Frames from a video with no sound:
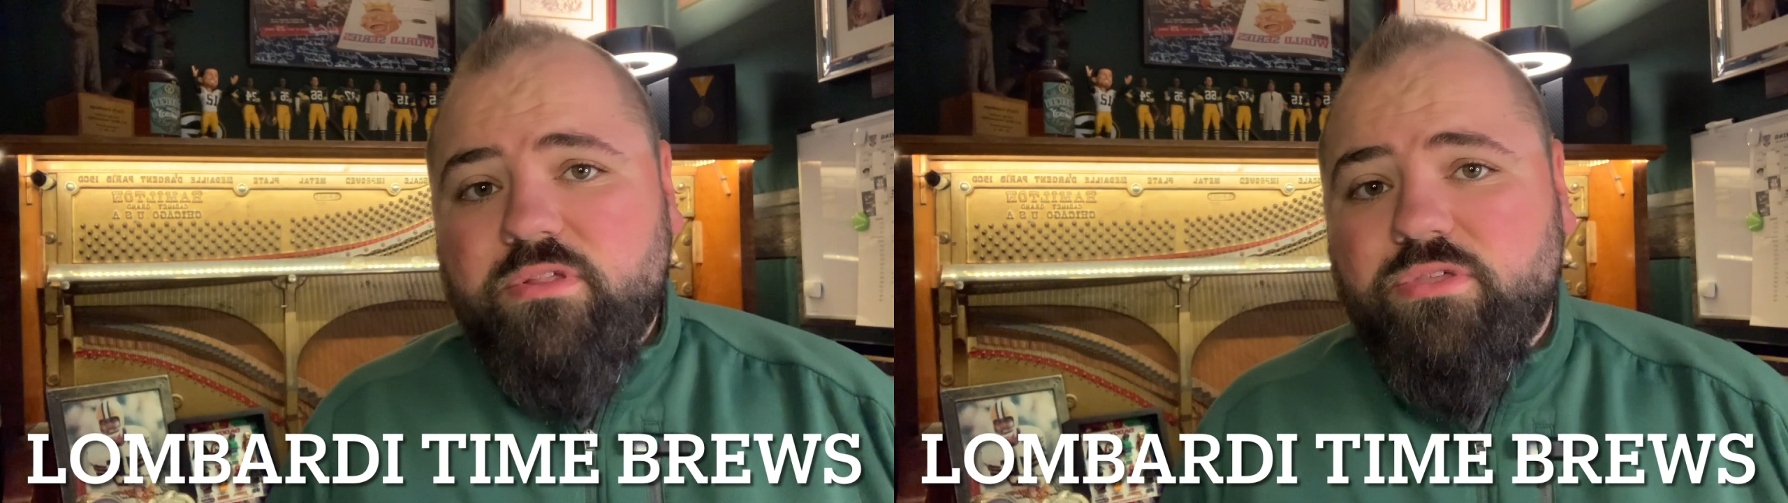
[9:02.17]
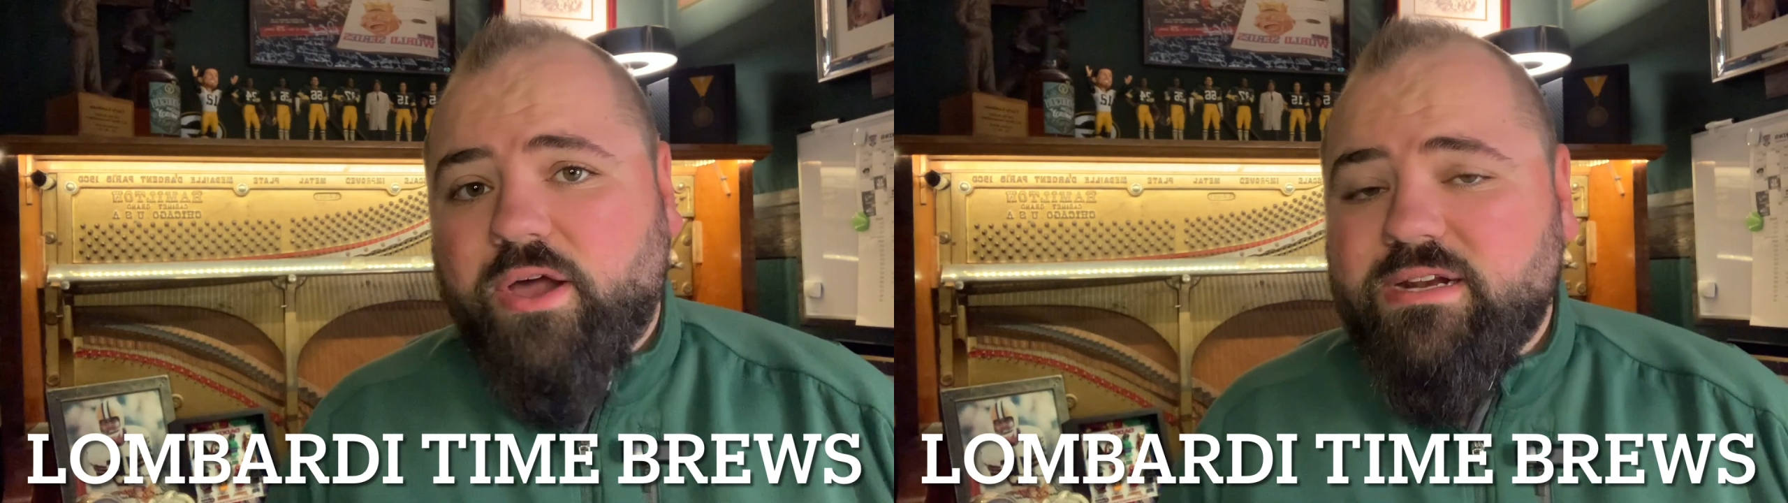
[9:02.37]

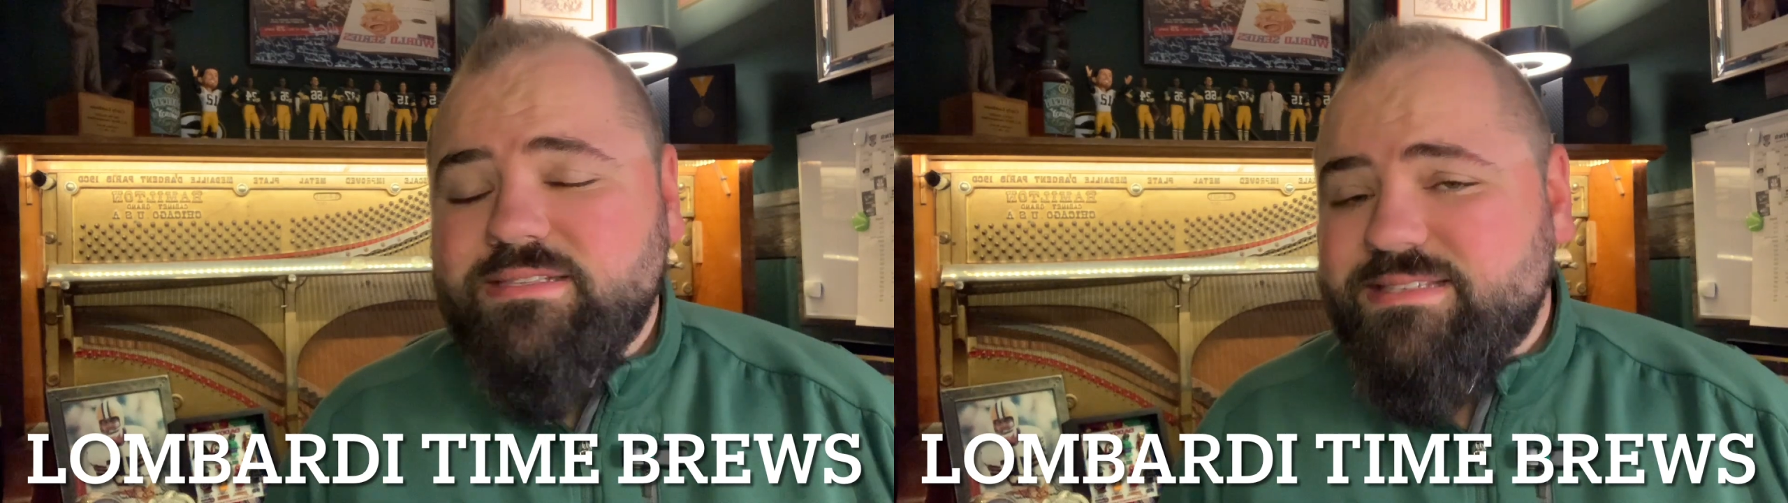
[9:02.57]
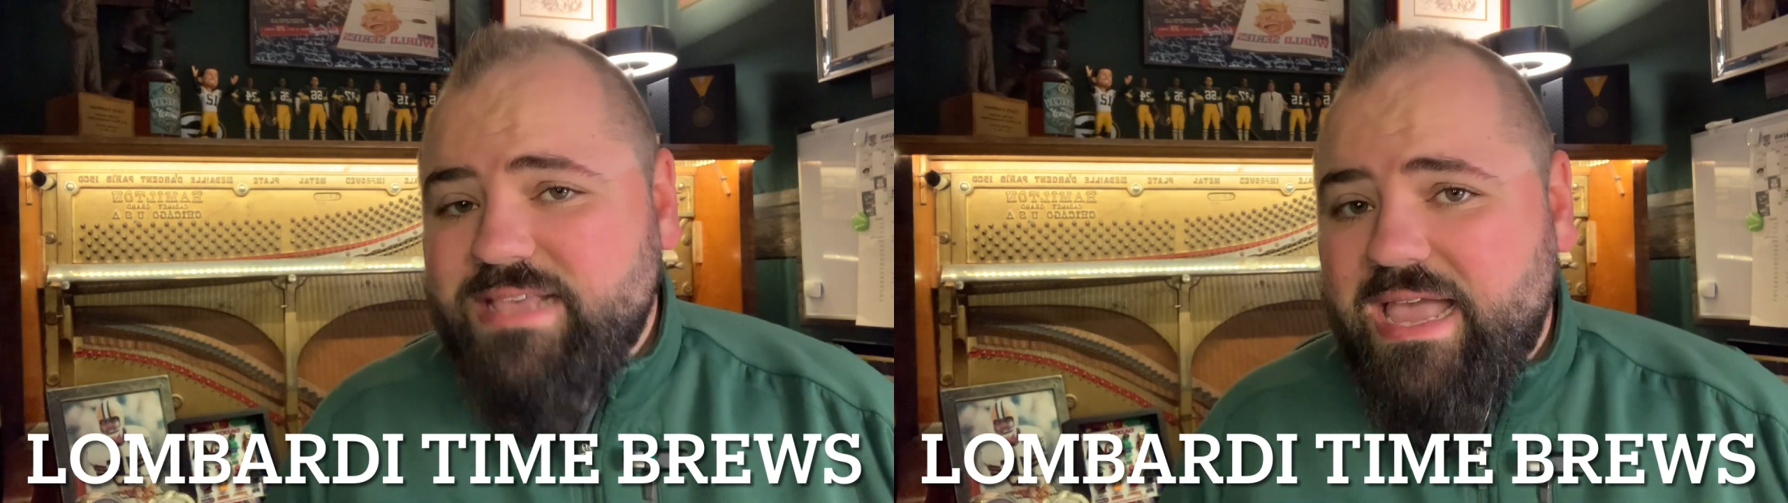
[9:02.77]
have thought it
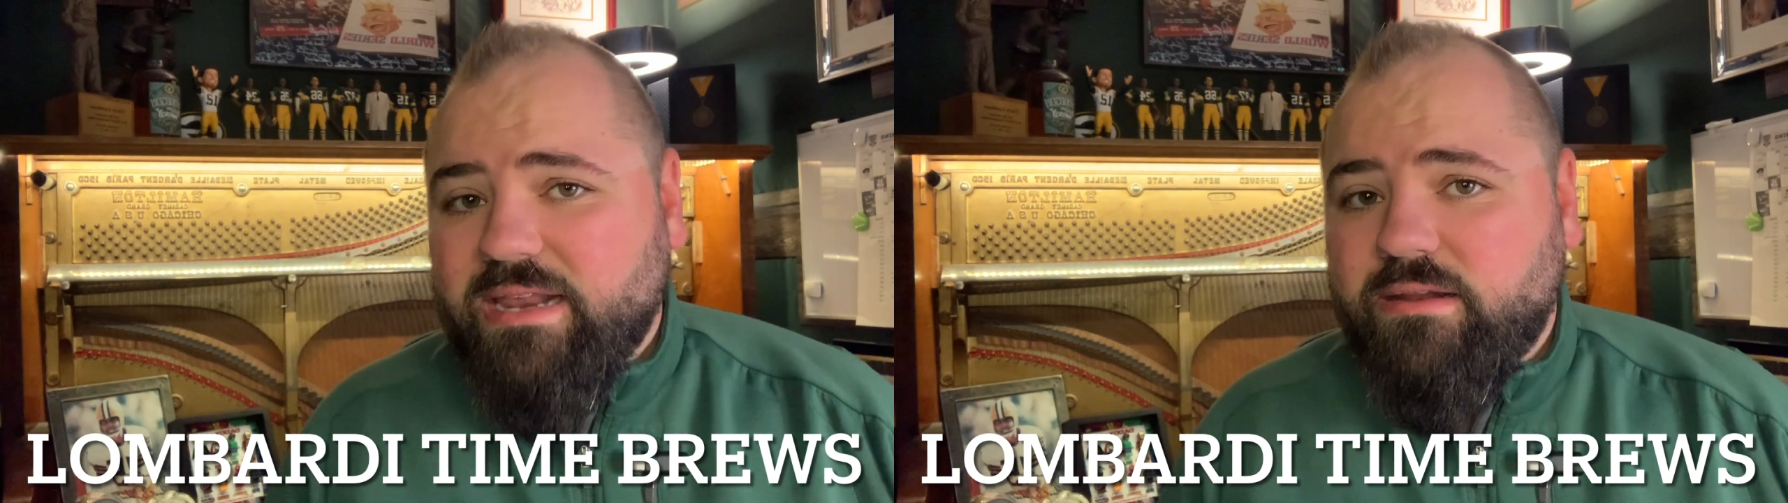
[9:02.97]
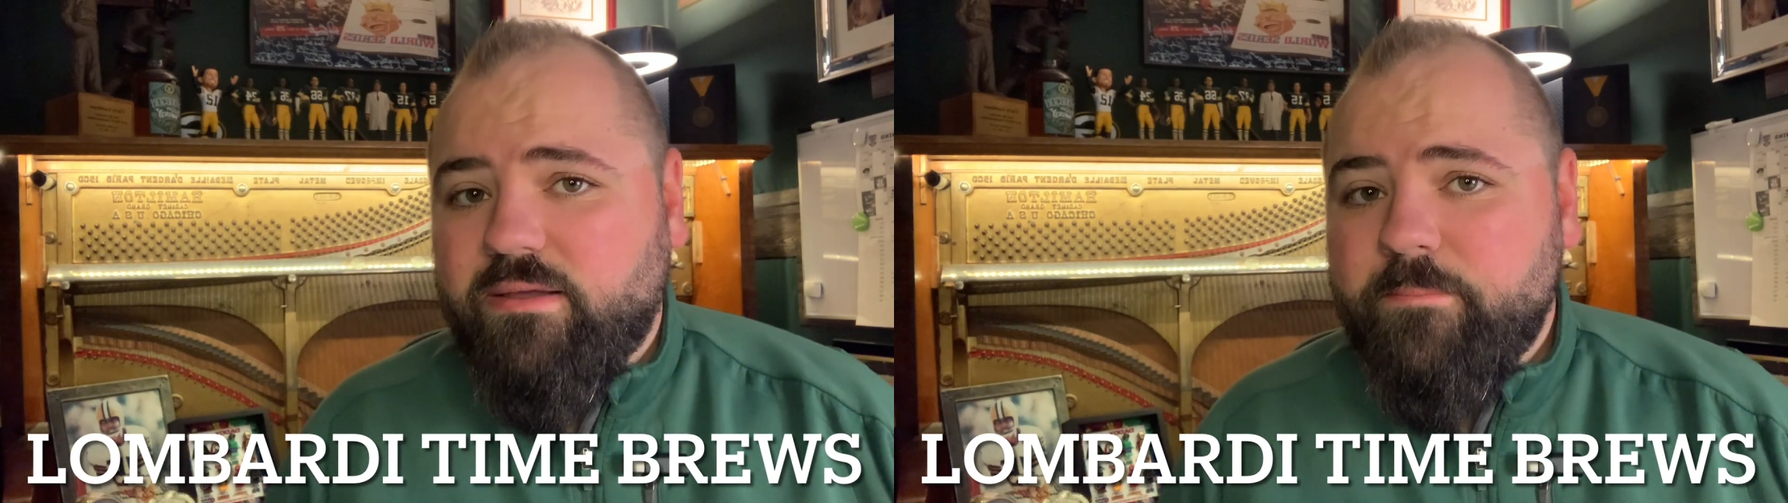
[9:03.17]

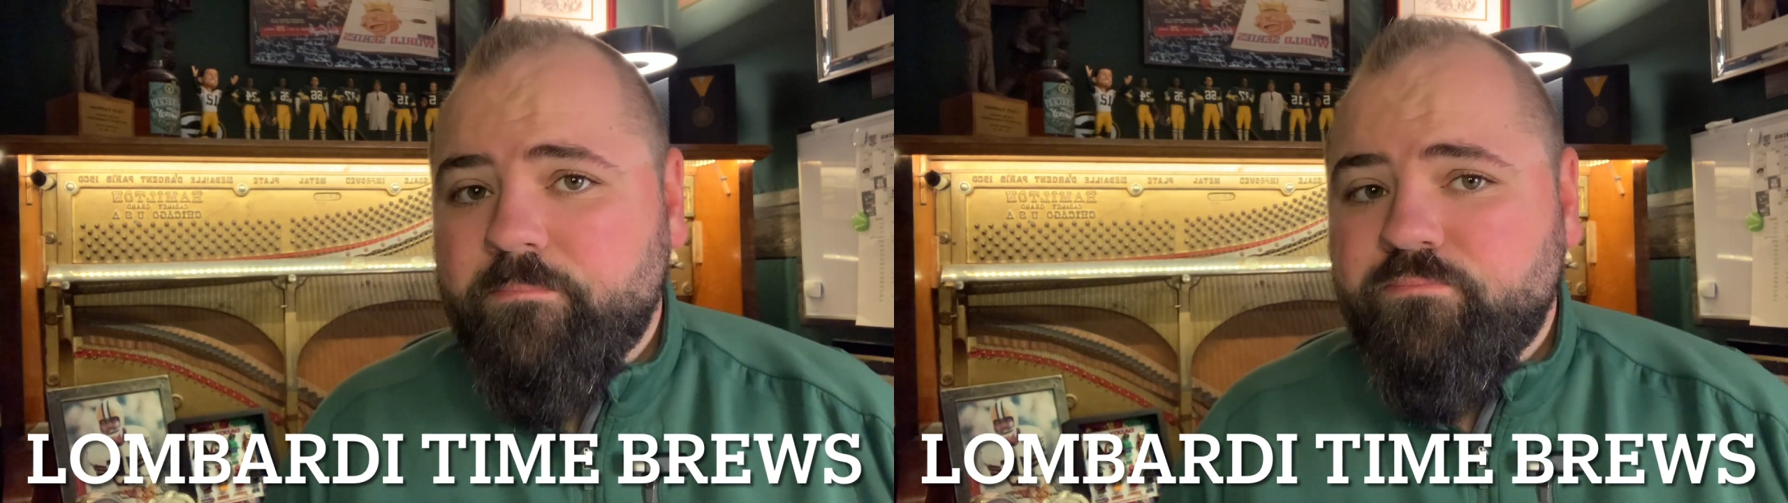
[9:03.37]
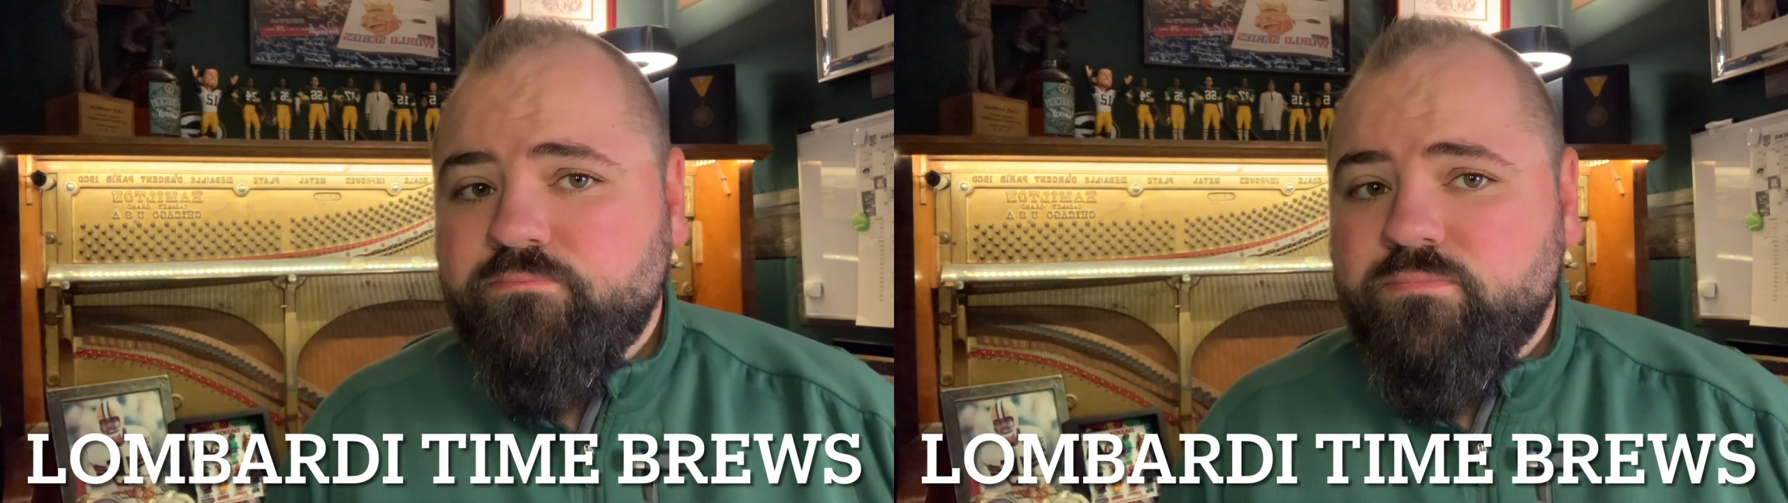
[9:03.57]
insane.
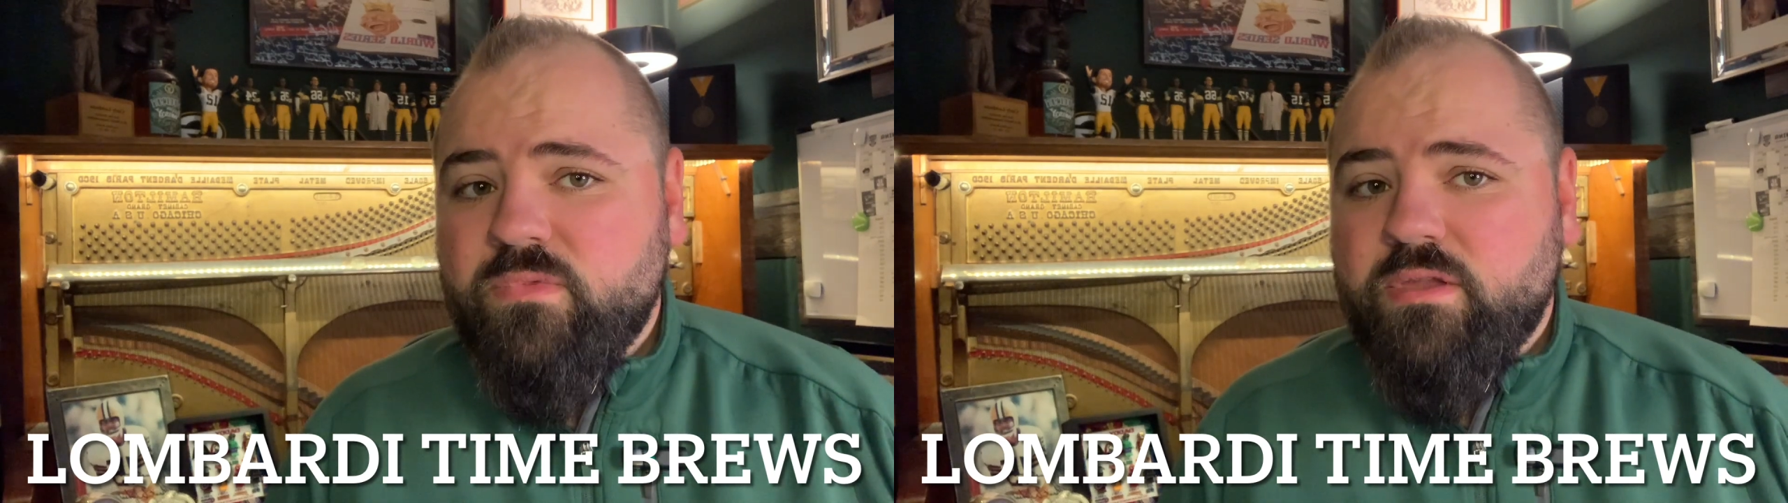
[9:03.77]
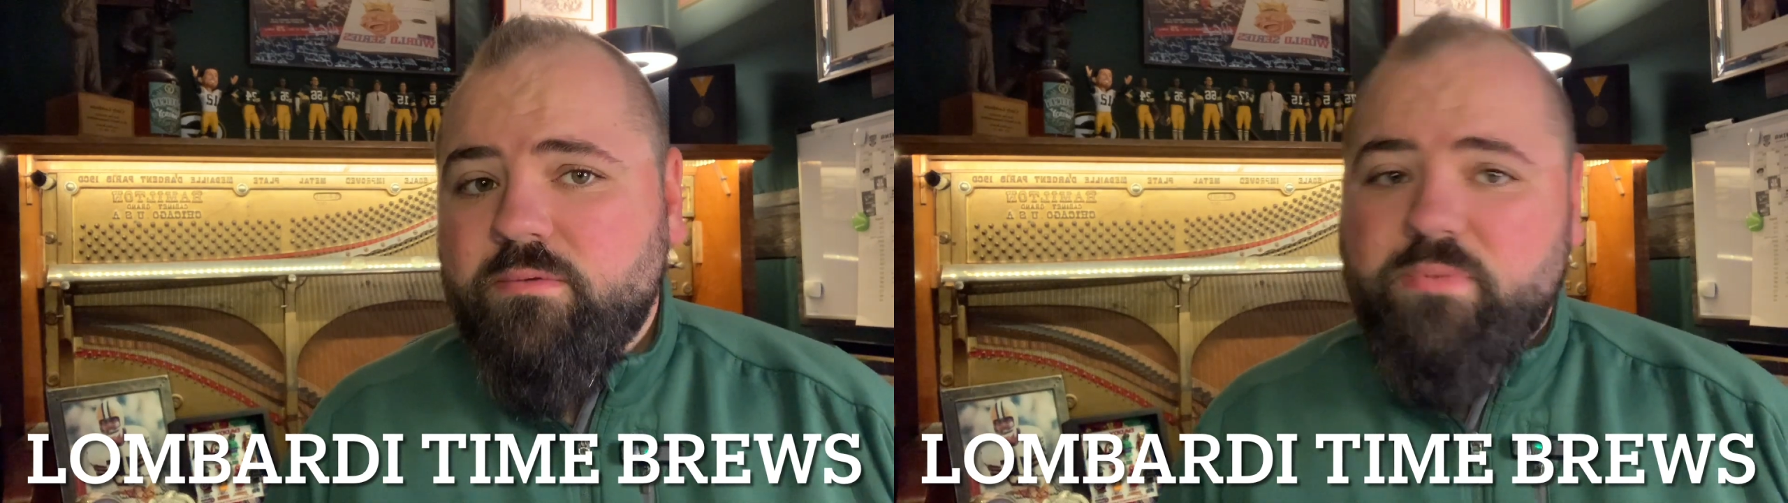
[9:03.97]

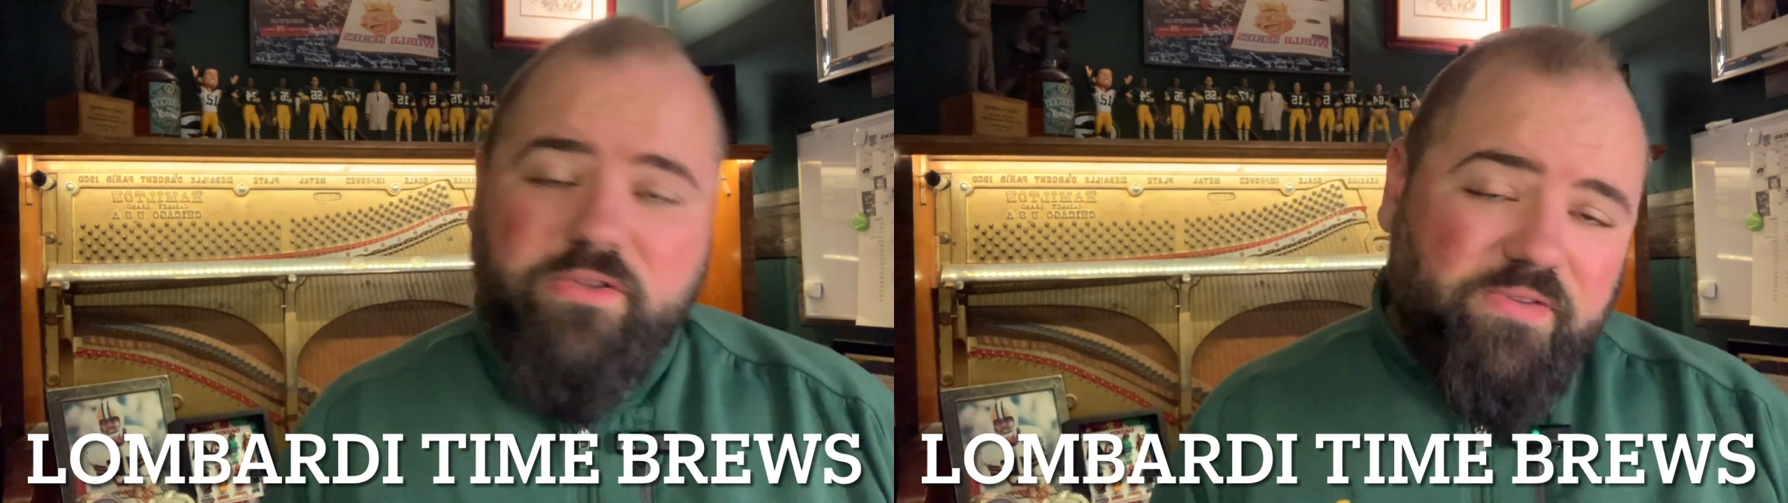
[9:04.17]
But